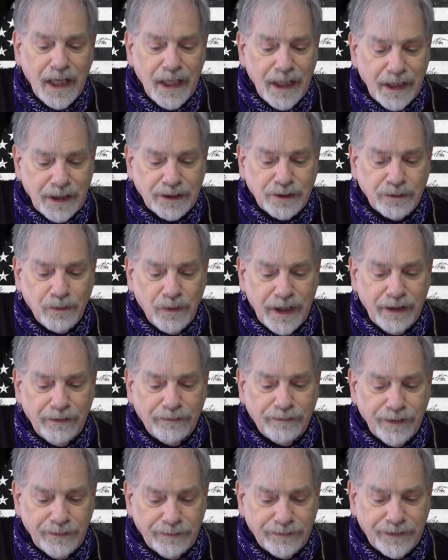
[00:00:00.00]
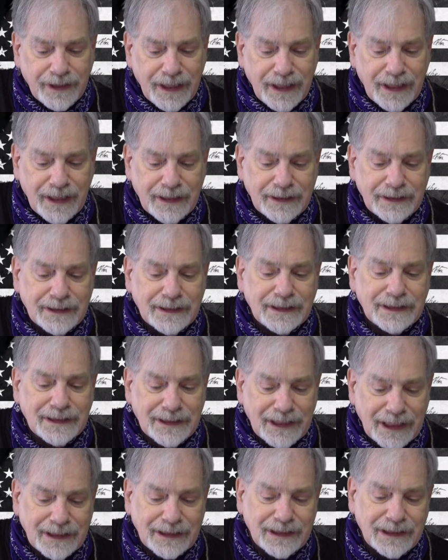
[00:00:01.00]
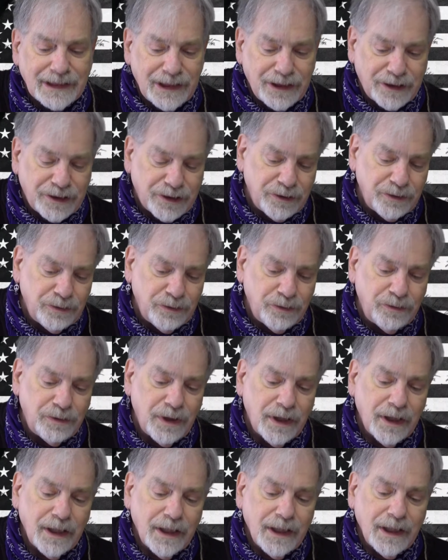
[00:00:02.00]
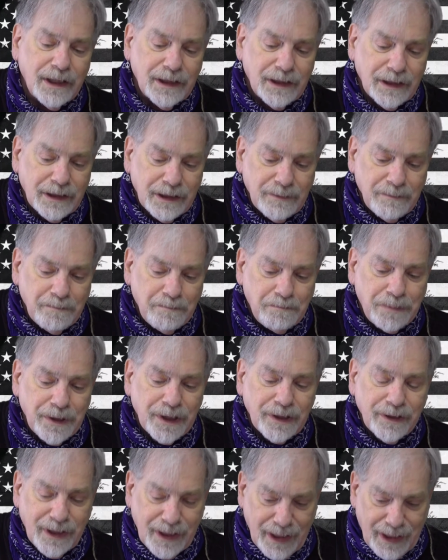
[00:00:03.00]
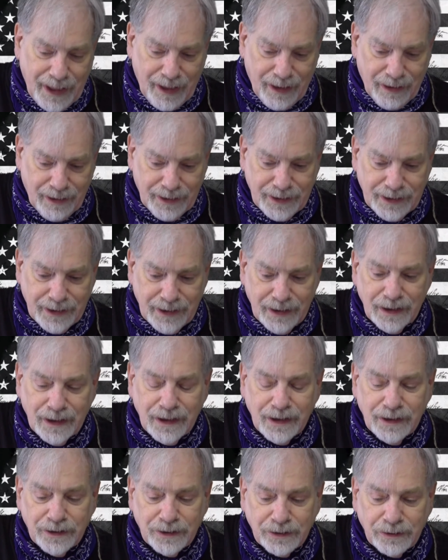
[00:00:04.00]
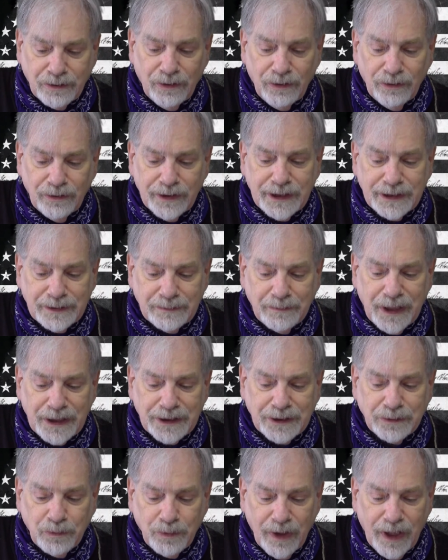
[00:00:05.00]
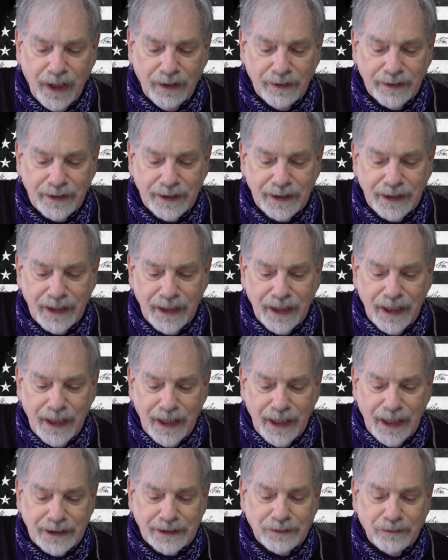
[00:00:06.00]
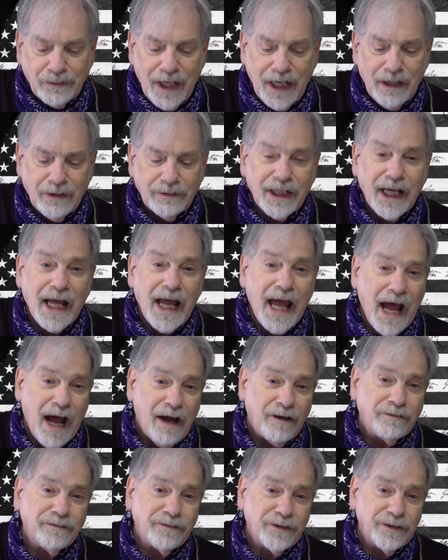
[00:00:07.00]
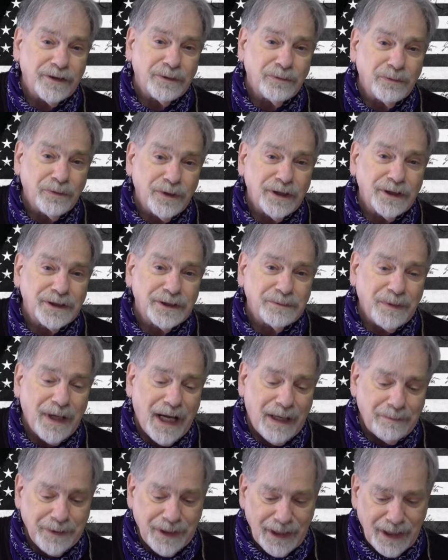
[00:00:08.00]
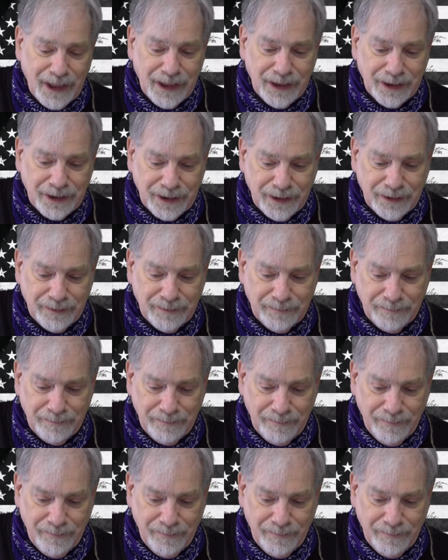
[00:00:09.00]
In 2015, 62 billionaires controlled as much wealth as around half of the world's population.